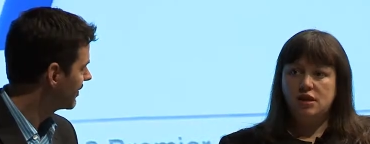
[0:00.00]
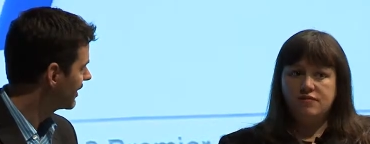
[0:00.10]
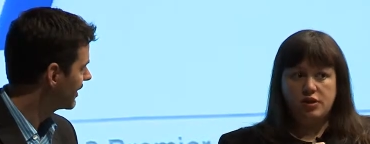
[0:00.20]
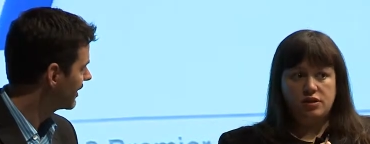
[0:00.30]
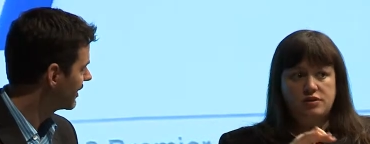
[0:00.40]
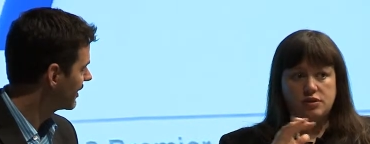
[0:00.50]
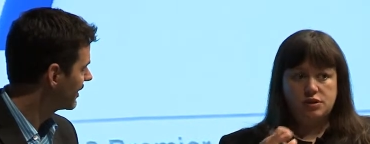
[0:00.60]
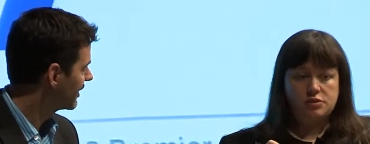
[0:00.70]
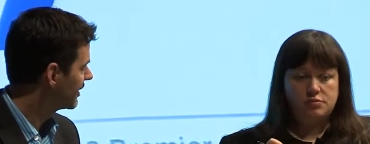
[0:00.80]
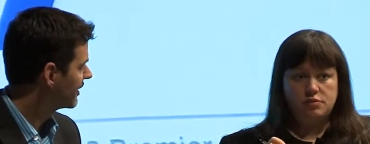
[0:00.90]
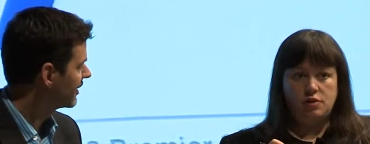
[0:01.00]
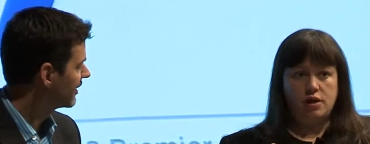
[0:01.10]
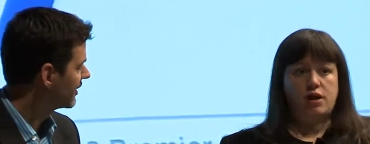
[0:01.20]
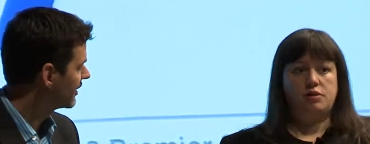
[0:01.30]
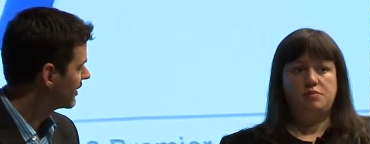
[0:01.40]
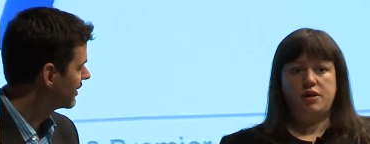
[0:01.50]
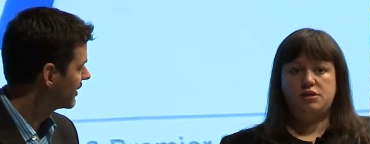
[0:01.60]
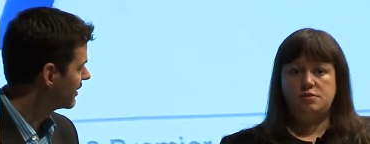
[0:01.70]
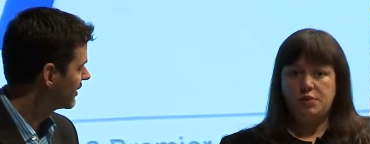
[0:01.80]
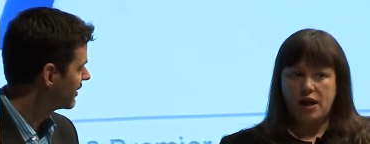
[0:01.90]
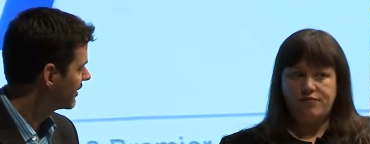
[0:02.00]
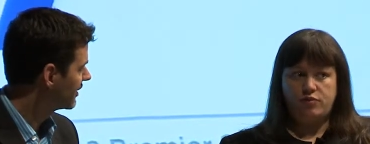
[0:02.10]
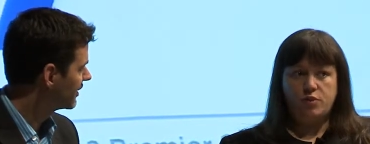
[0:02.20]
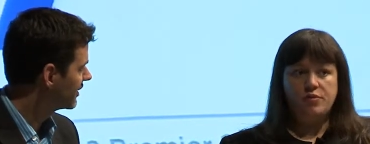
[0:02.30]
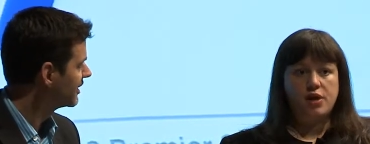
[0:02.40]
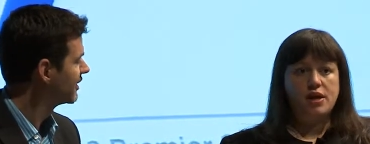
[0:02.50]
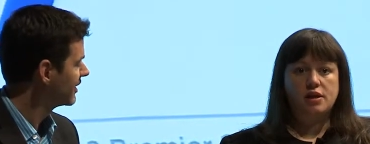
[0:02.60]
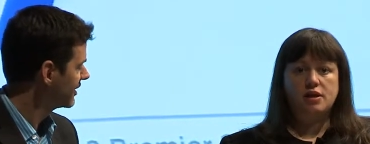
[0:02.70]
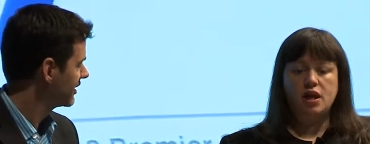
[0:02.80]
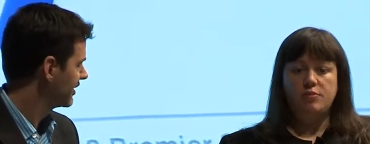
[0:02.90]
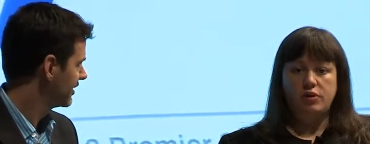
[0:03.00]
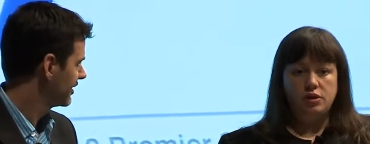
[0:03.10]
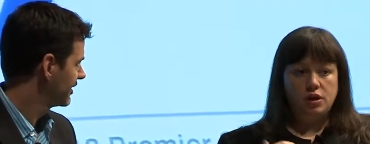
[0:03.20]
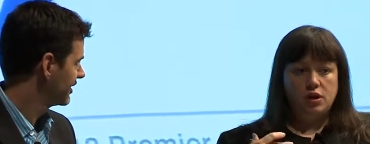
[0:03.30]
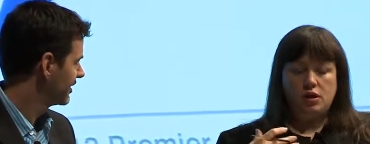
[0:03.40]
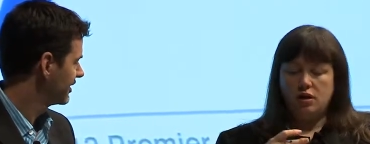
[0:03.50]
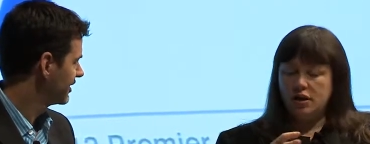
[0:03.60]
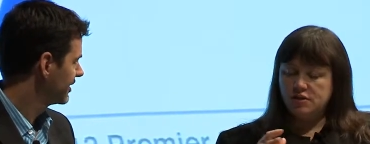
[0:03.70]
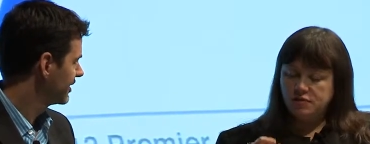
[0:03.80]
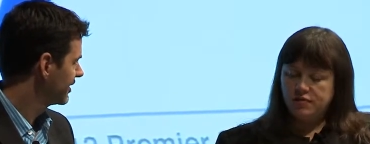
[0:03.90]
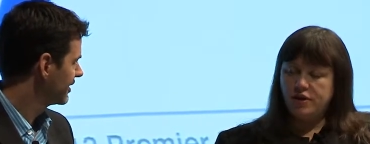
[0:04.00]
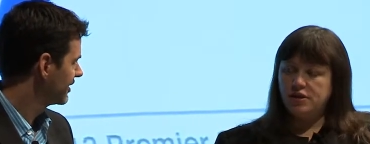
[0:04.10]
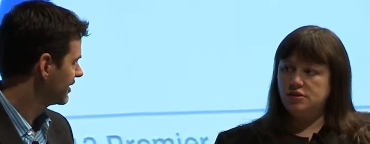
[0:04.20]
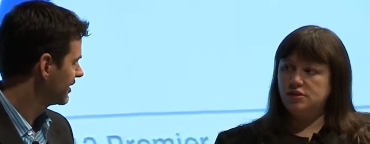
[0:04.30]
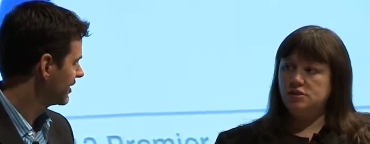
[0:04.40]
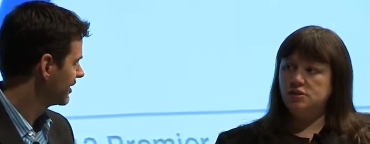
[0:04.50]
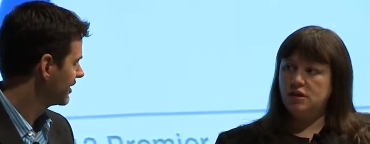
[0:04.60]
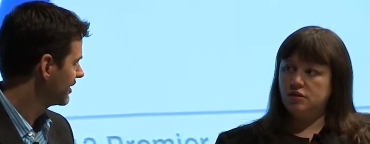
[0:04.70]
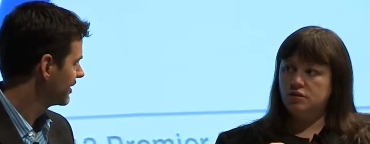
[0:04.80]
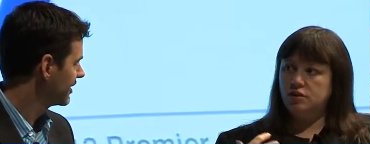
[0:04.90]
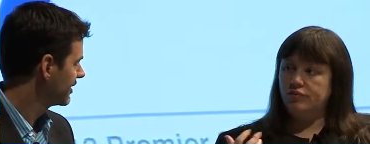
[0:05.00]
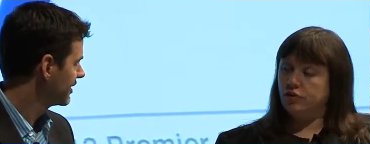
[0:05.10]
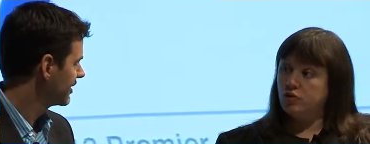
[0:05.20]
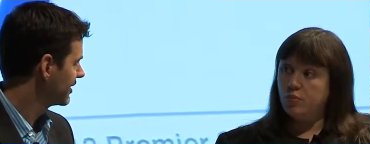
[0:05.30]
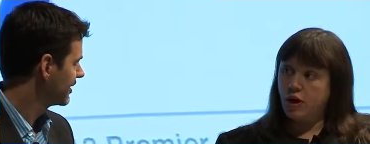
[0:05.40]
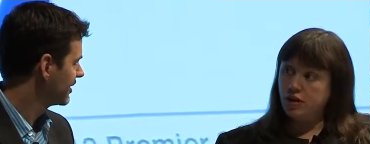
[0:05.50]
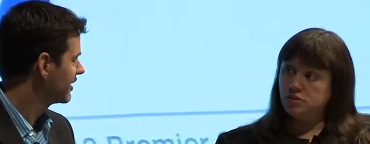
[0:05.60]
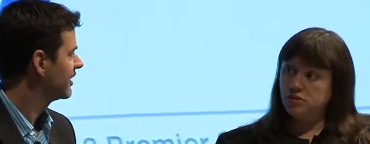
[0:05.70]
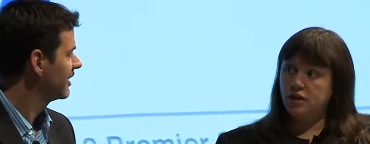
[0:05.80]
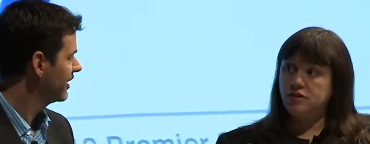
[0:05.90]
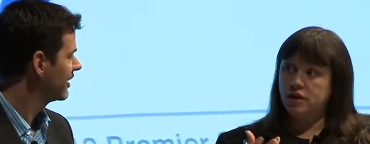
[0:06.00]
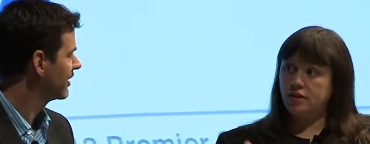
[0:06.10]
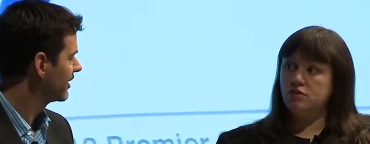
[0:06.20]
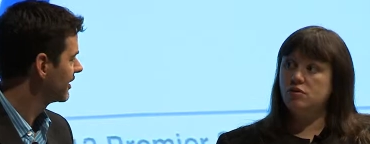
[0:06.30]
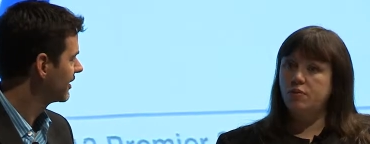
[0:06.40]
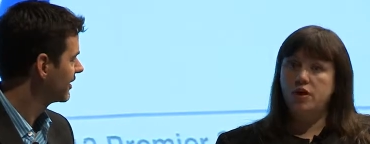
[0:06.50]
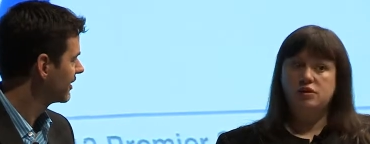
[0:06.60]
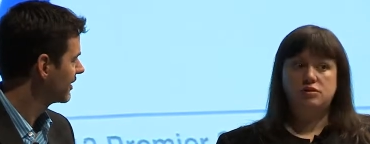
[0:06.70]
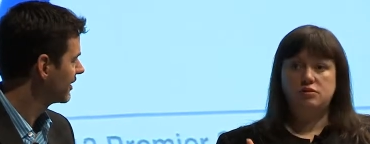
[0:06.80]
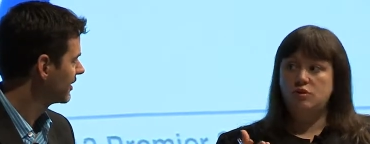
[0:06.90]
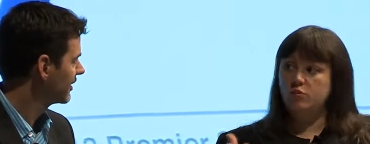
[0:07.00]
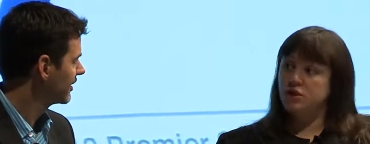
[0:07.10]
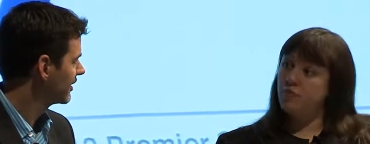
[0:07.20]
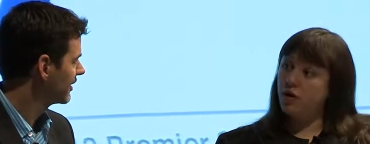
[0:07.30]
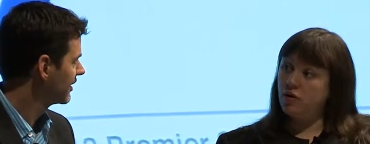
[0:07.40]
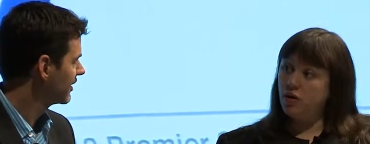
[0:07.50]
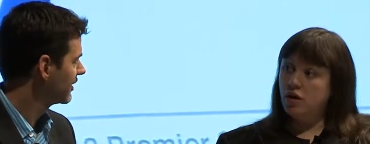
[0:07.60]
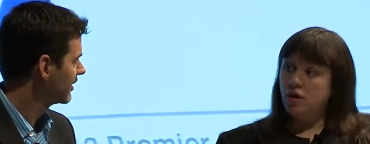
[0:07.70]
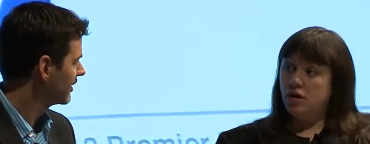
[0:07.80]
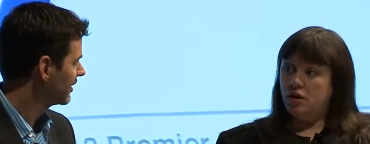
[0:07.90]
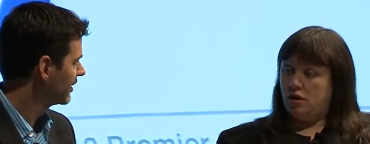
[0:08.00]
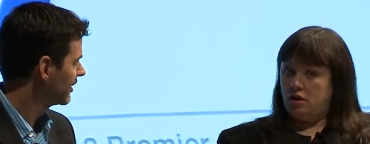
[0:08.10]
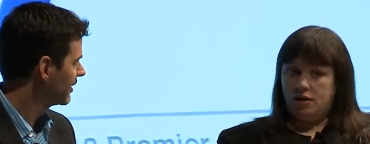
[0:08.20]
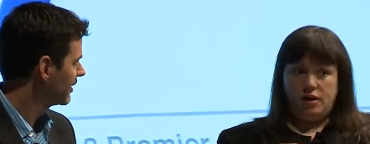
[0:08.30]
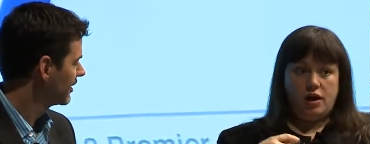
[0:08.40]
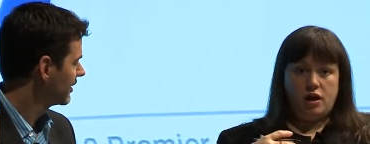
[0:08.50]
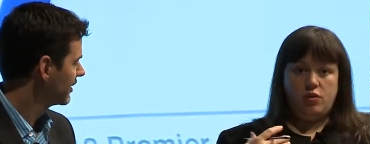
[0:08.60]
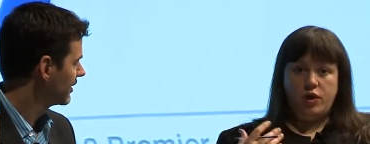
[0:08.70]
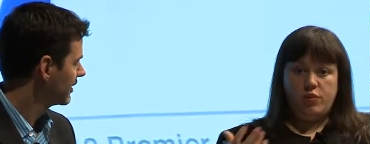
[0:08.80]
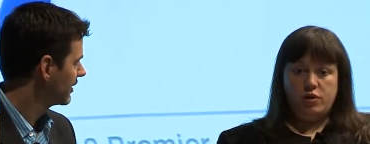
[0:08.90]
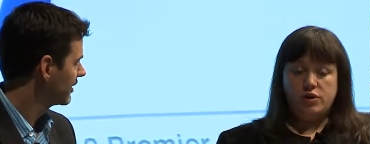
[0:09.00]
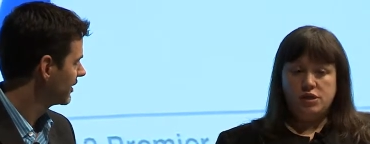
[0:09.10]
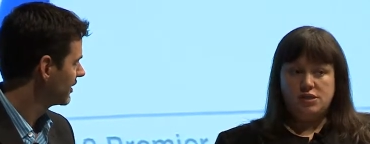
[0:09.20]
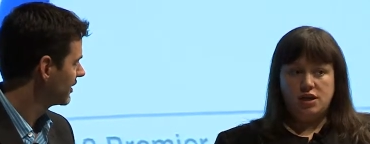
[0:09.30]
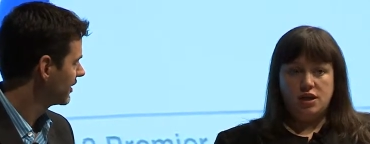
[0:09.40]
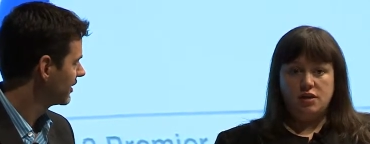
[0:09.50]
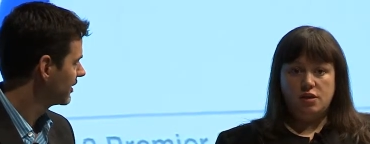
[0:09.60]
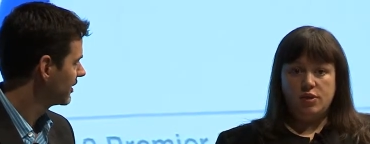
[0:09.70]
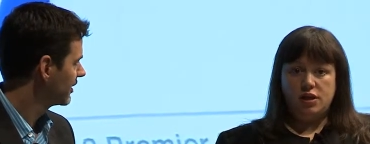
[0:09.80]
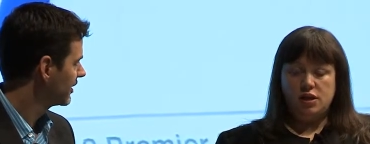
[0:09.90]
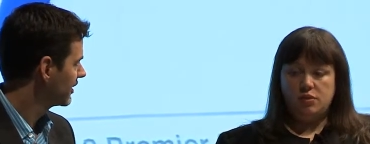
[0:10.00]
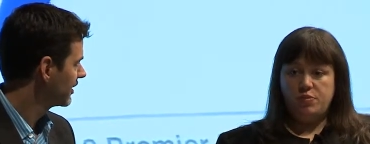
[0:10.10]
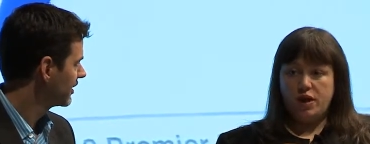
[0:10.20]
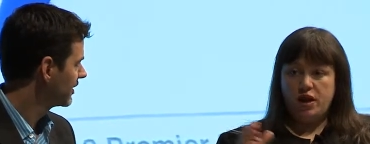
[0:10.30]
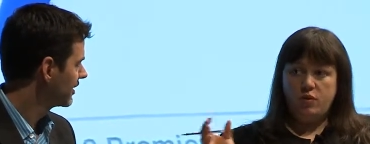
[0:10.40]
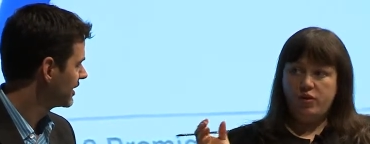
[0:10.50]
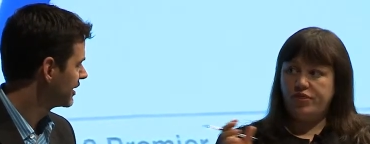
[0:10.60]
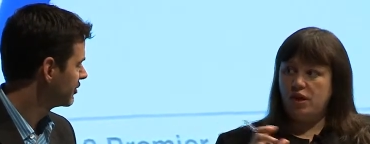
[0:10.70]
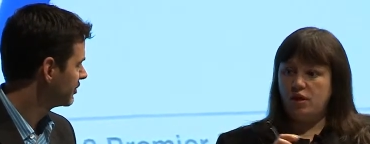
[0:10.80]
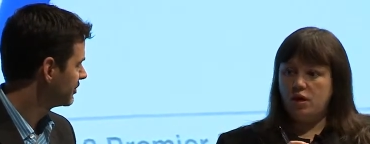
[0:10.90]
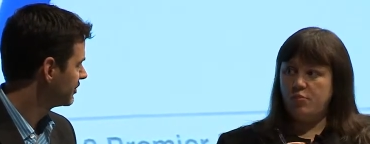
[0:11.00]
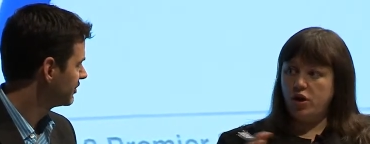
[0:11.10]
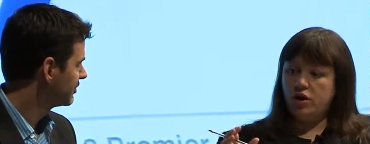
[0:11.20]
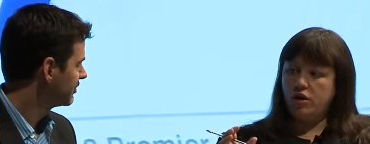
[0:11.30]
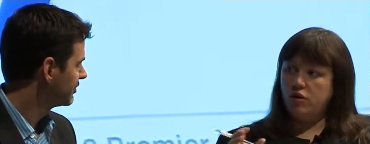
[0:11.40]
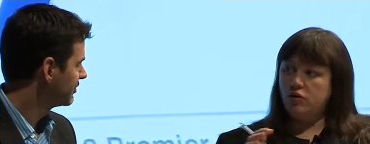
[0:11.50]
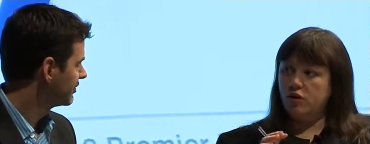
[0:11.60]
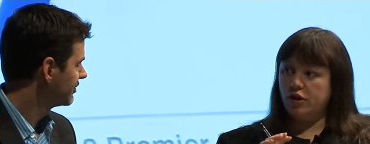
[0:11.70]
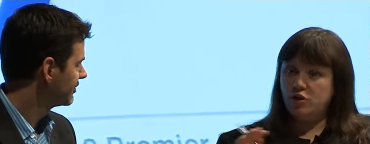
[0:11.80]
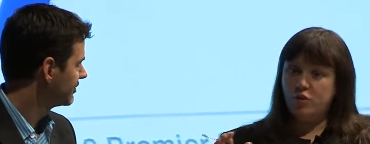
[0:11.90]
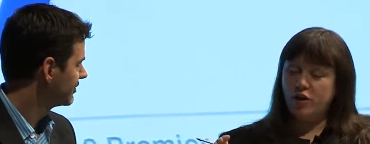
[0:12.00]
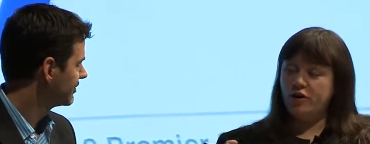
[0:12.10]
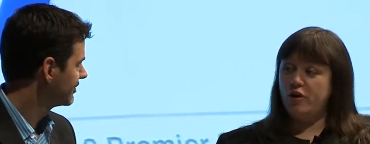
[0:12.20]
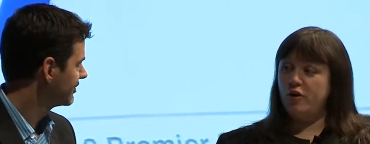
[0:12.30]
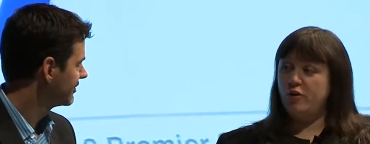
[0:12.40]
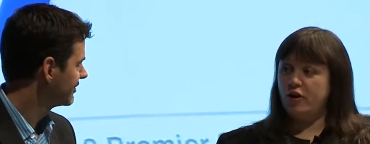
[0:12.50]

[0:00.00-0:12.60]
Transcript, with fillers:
Speaker 1: They've got this cloud-based platform. They can enable all kinds of devices that can deliver coupons. They can take the coupon to Home Depot. Are we going to see the ability to pay with a barcode or a QR code